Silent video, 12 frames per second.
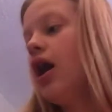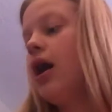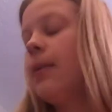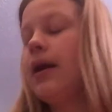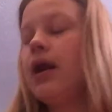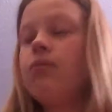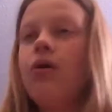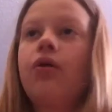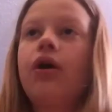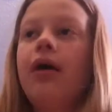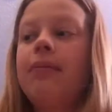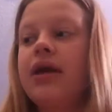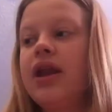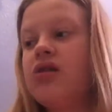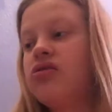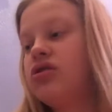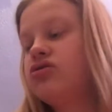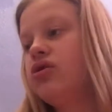and then I woke up and I
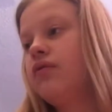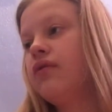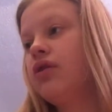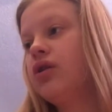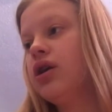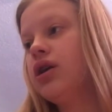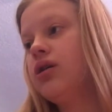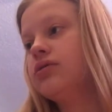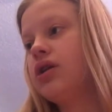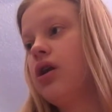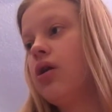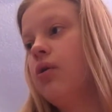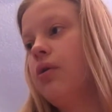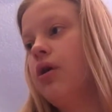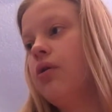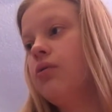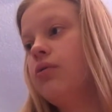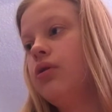looked over and I was like, oh
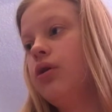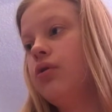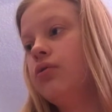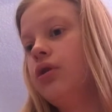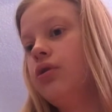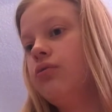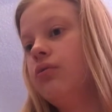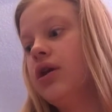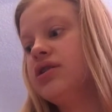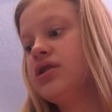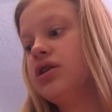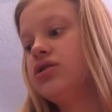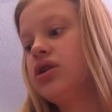no, oh no, why isn't it